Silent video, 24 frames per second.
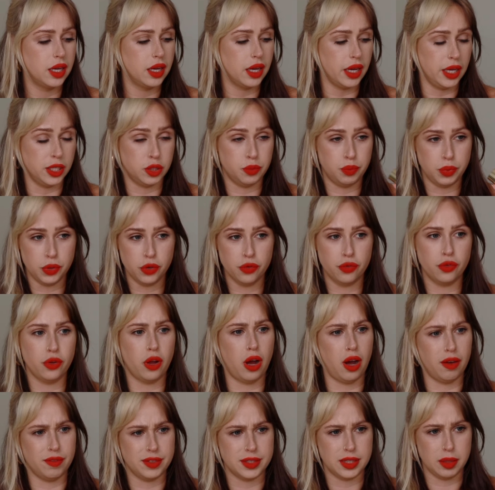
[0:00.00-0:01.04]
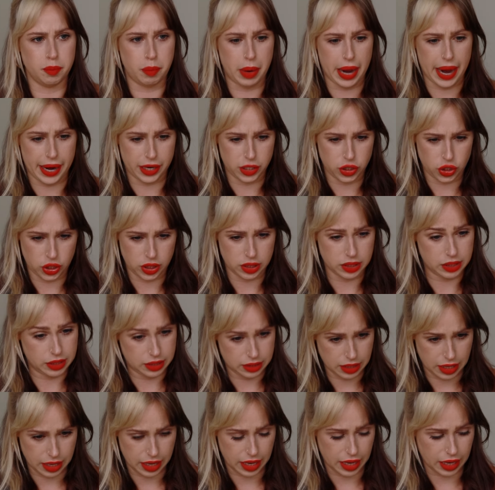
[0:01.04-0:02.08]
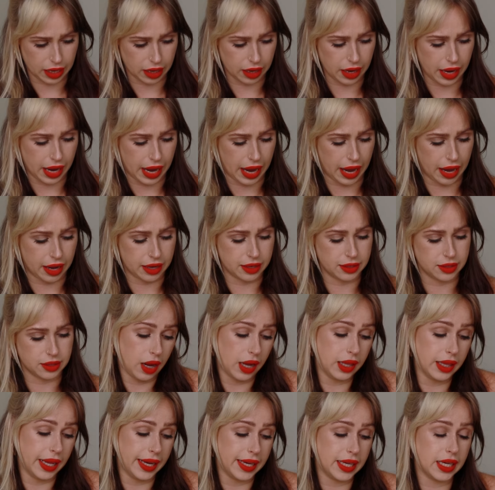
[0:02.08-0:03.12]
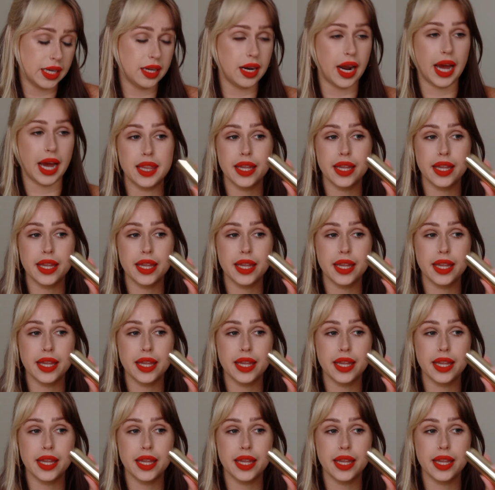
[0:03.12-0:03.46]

It's beautiful. Obviously, the packaging is stunning, and I like it.